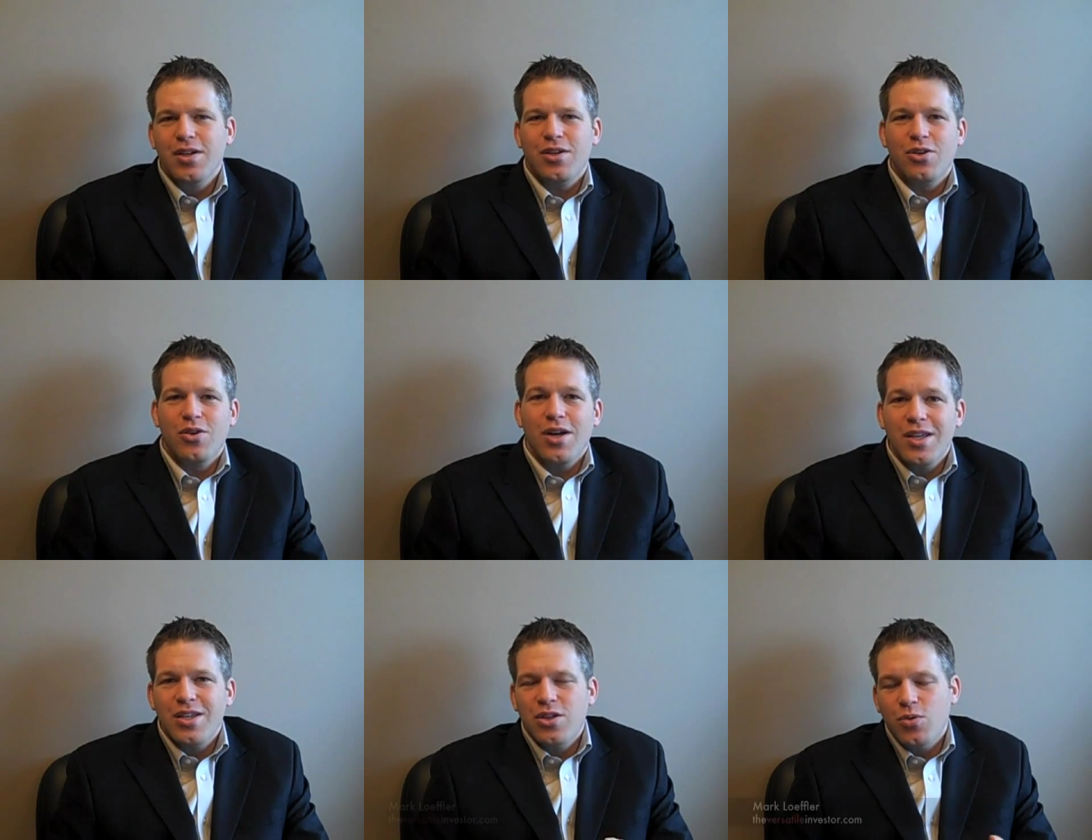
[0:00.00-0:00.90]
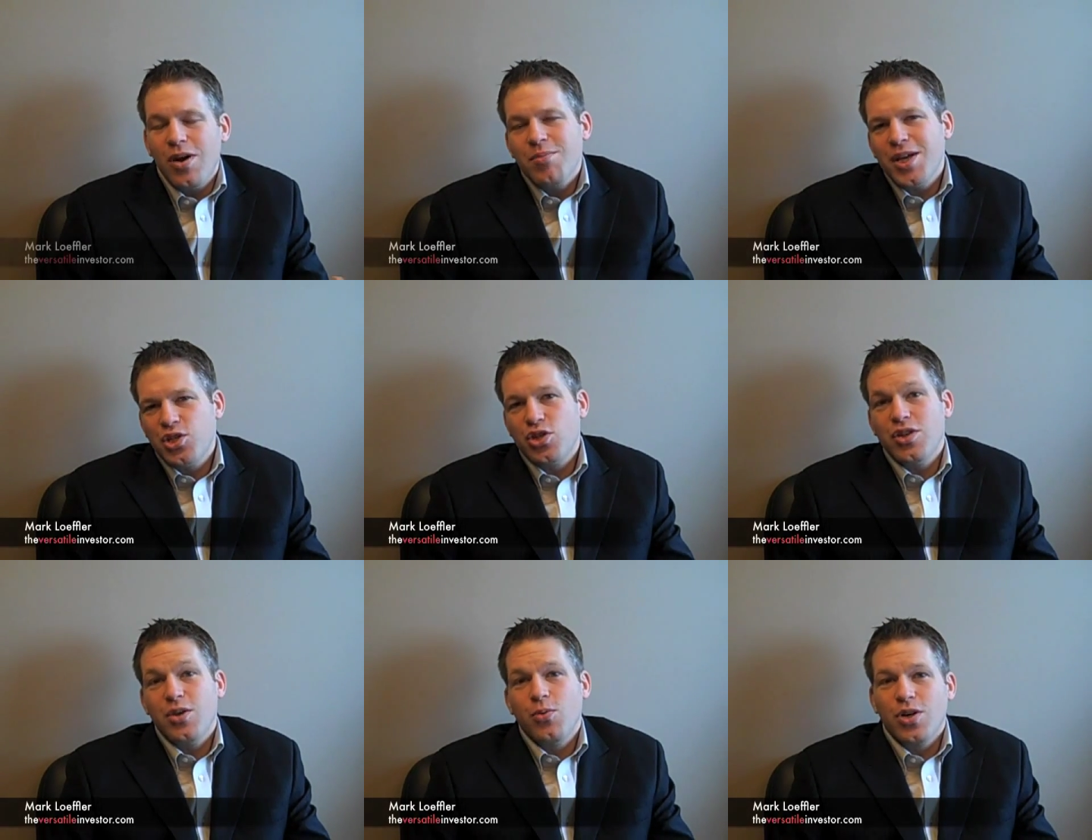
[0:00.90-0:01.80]
You know, you want to make sure
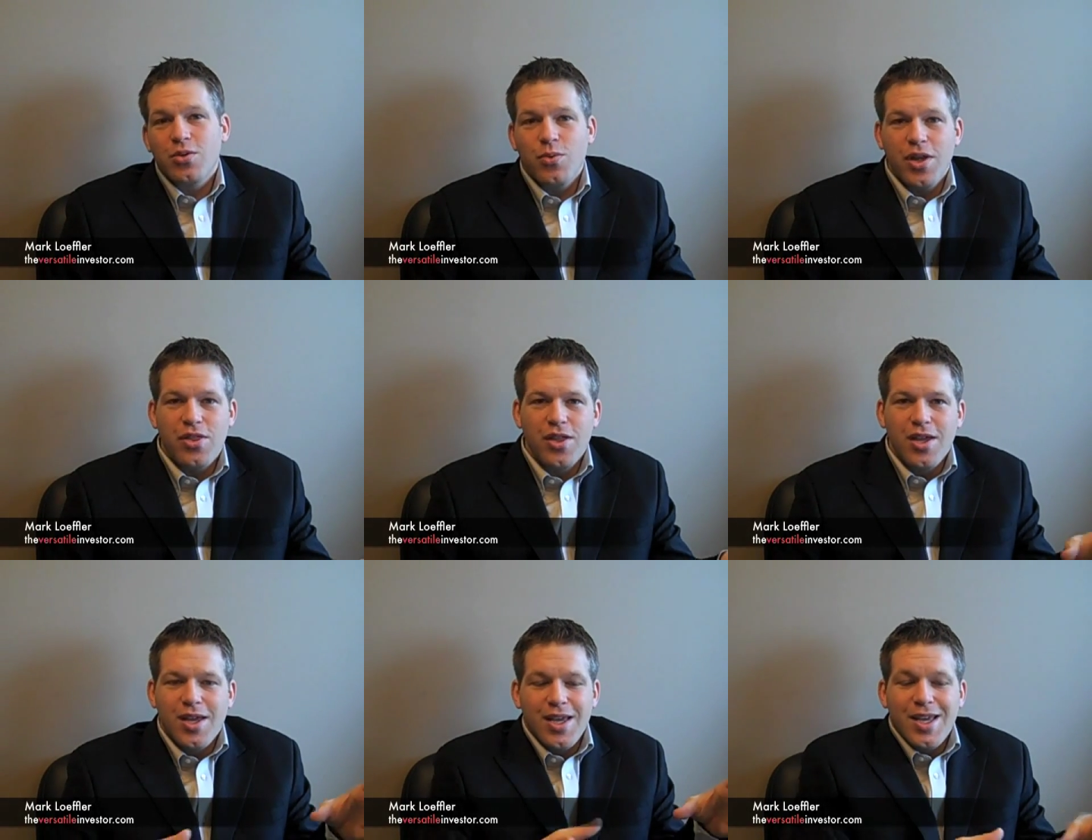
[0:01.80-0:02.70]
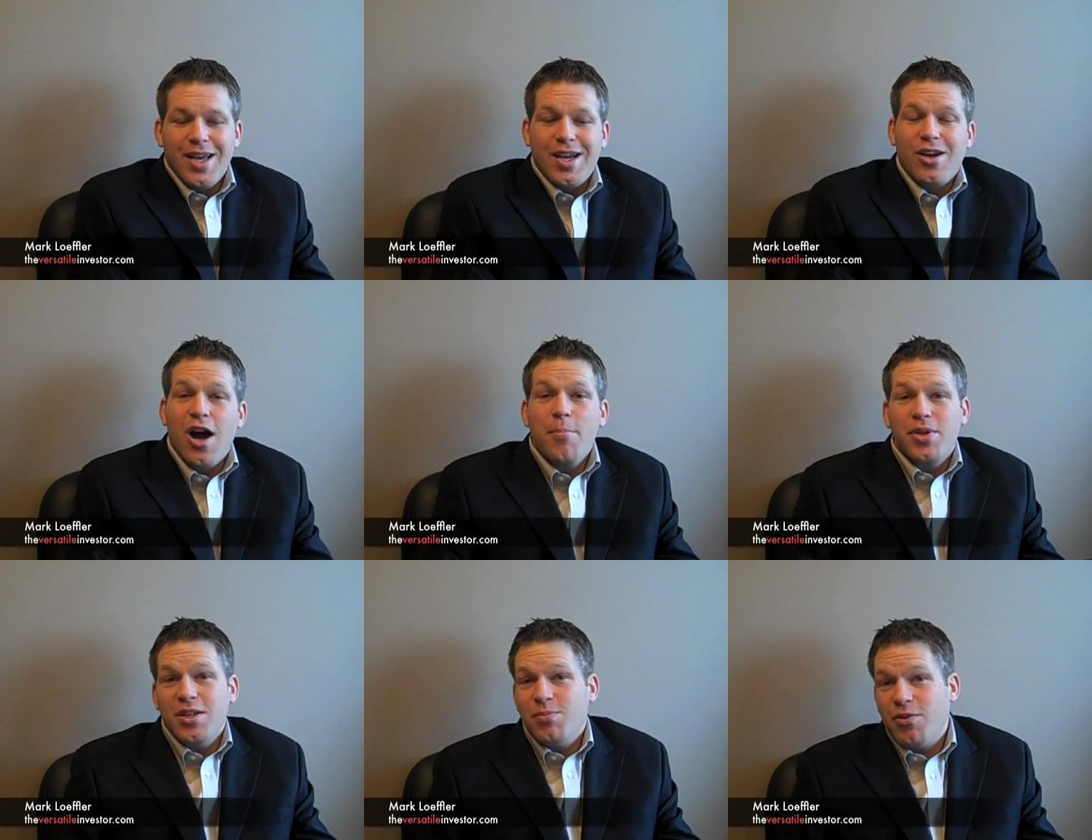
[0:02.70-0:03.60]
they work with
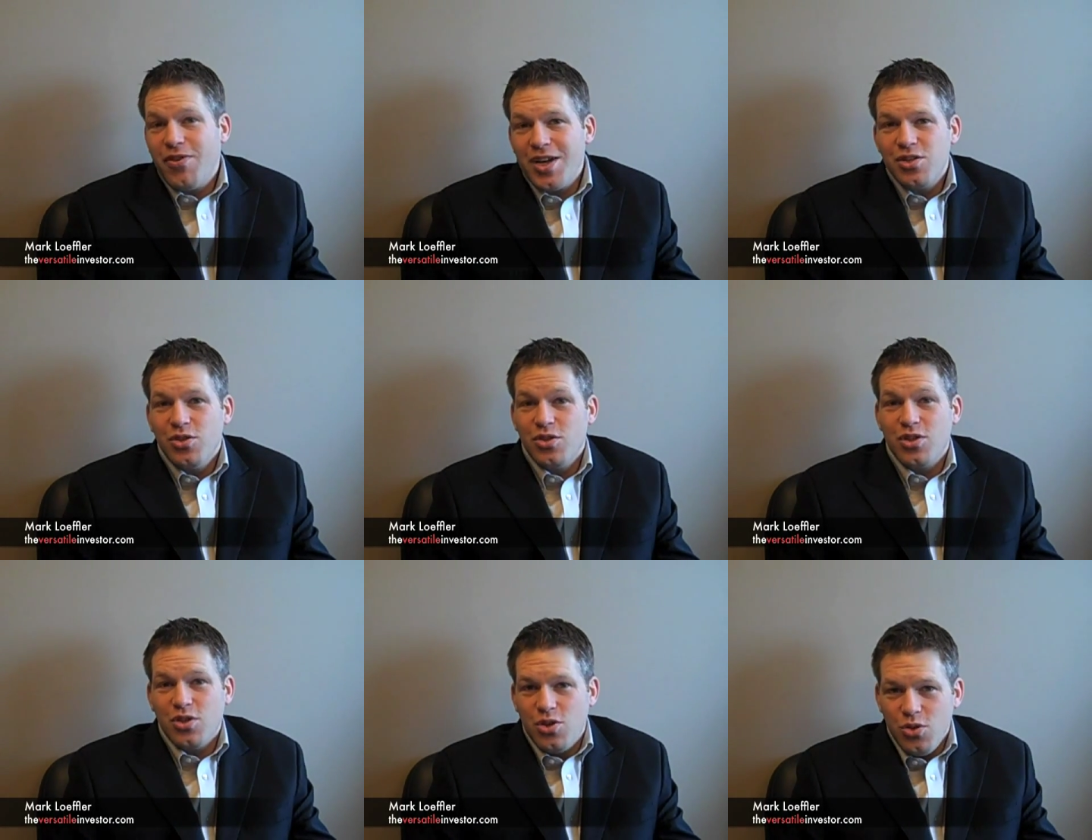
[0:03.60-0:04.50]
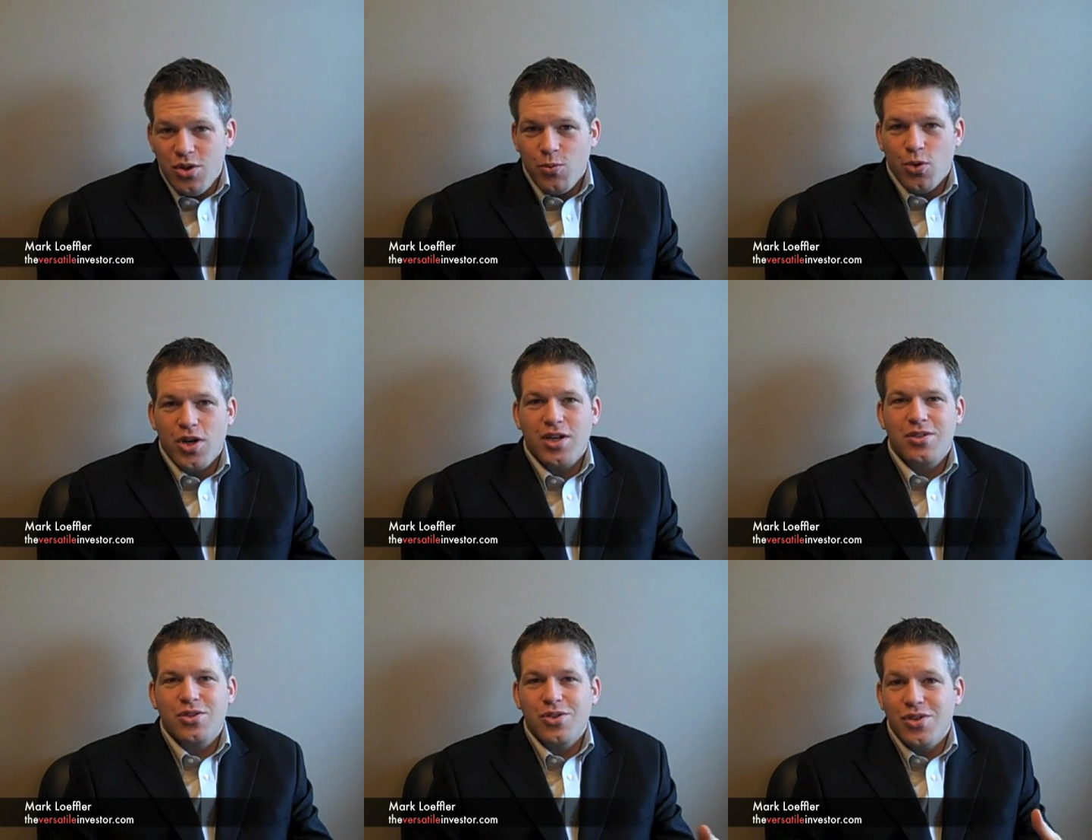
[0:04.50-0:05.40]
competent professionals to do the work
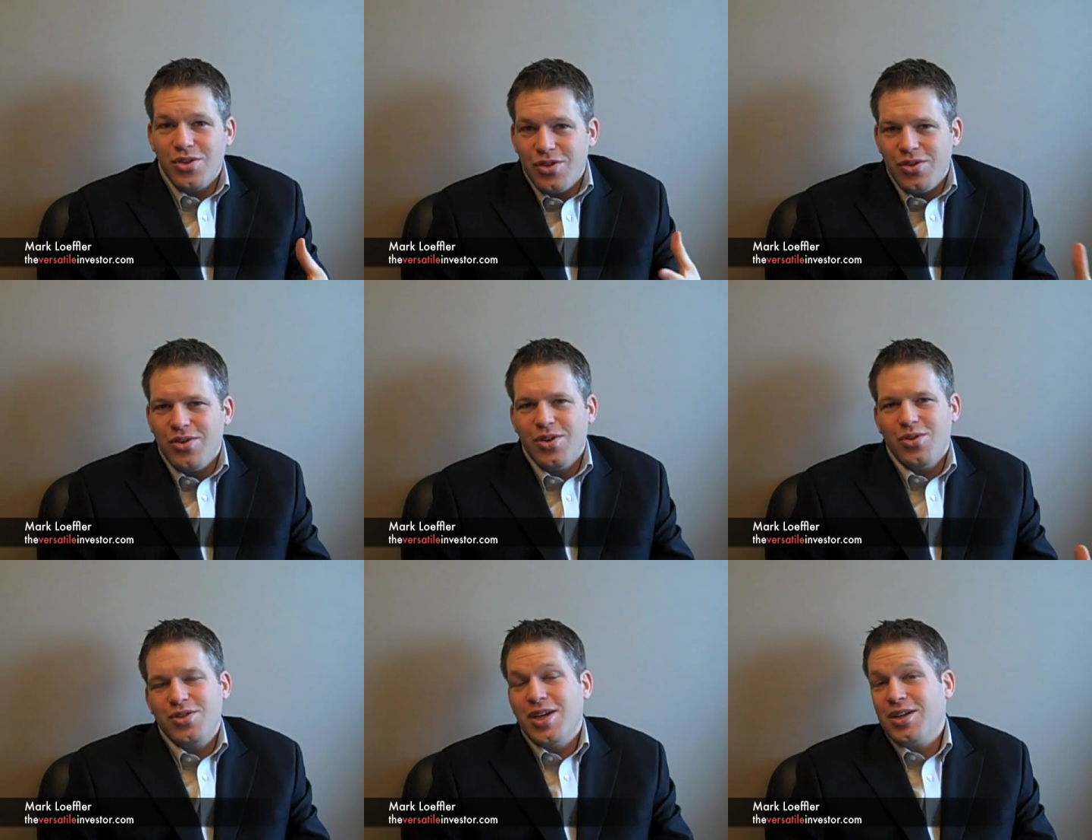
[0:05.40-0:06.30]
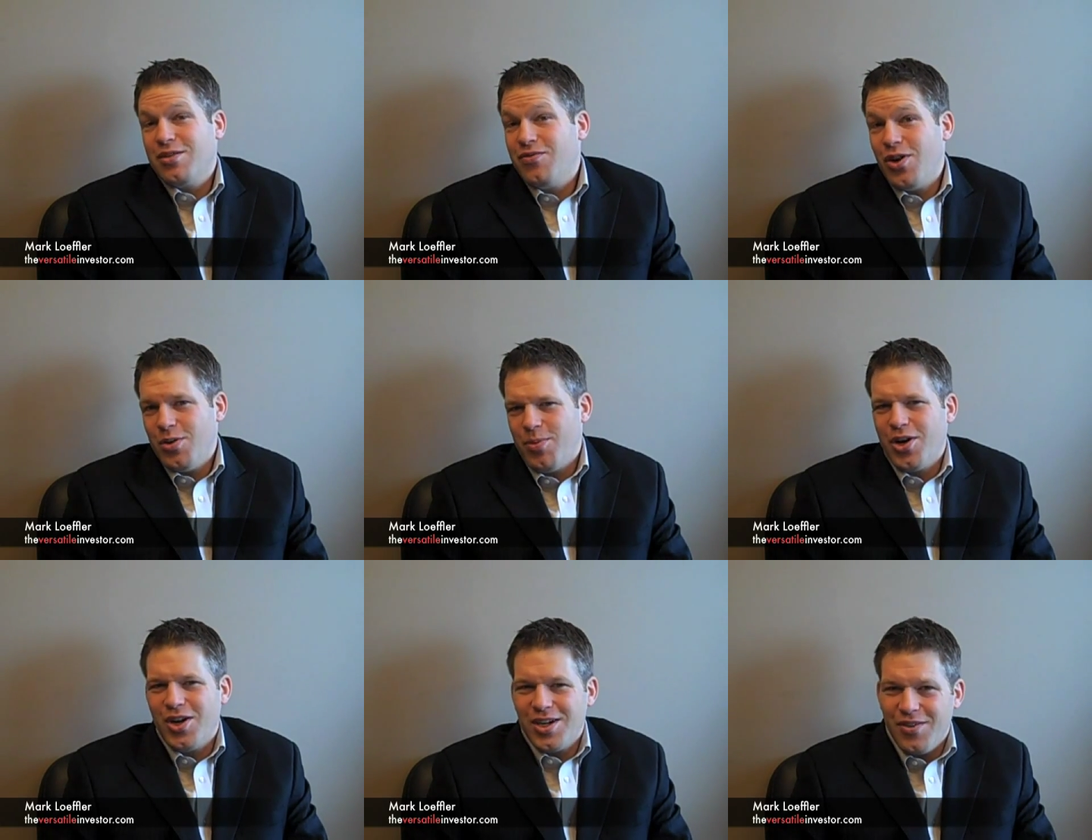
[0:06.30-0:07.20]
so you know it's not going to fall
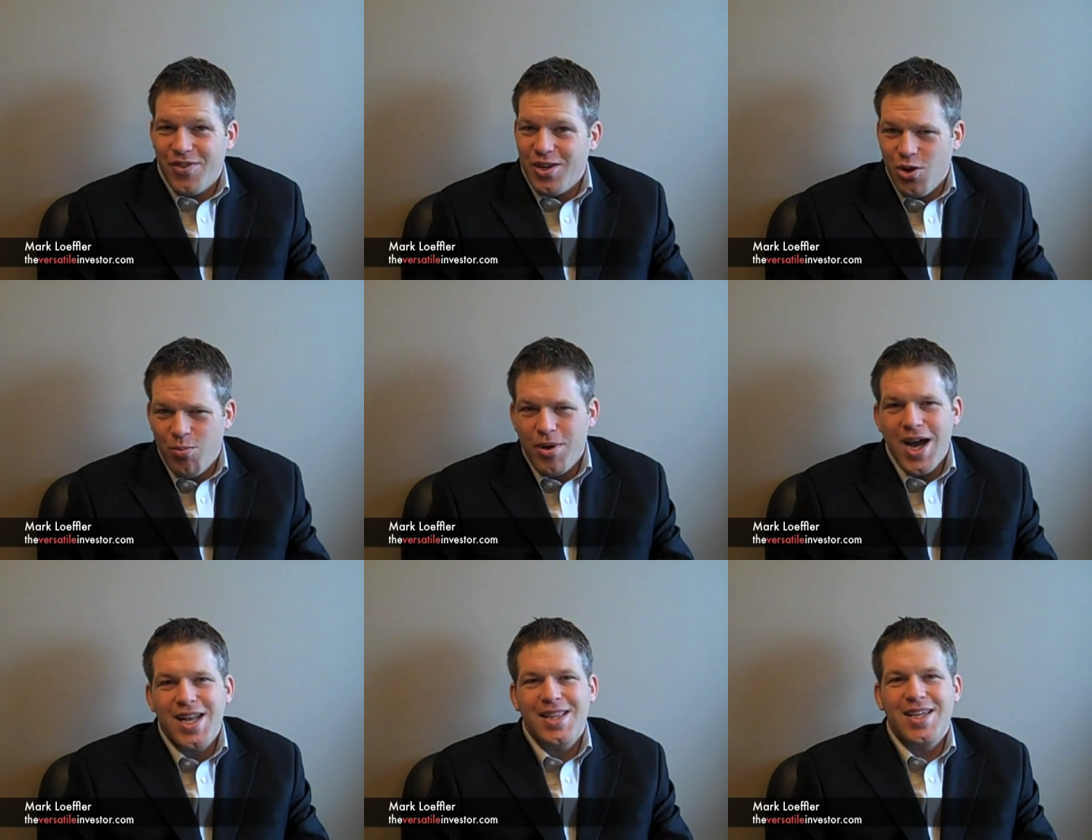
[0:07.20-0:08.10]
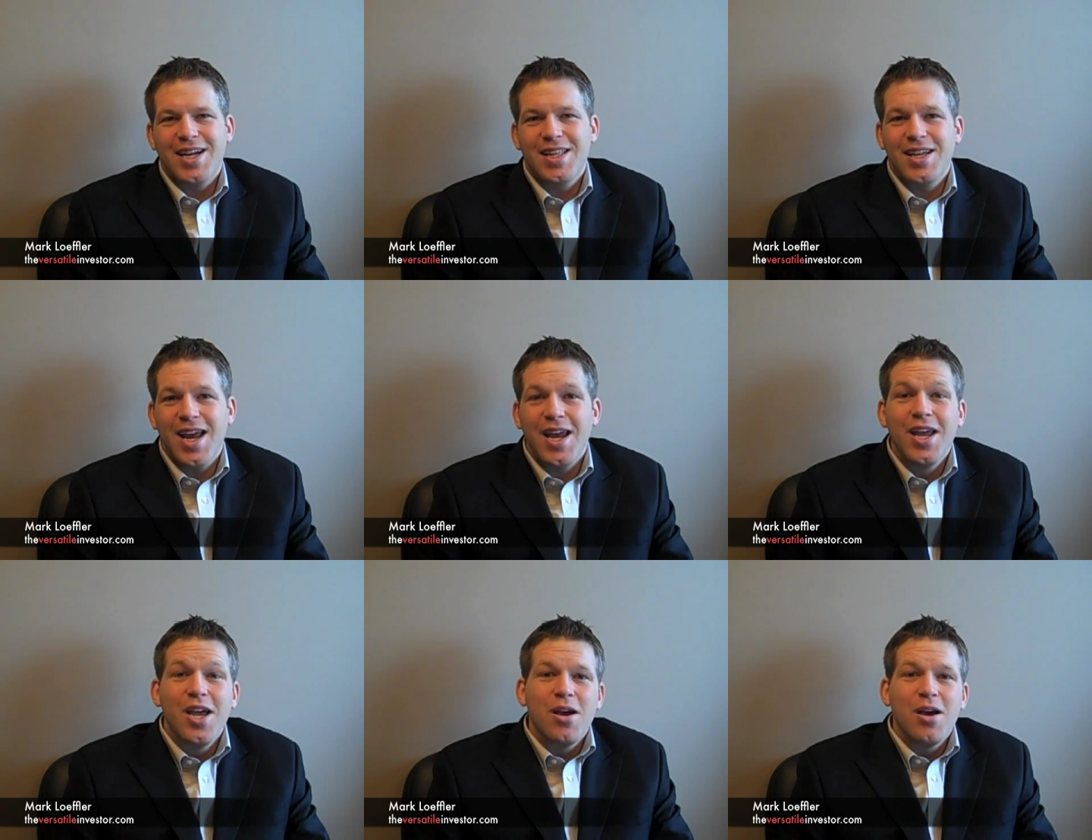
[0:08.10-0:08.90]
apart if they don't buy it at the end of the day.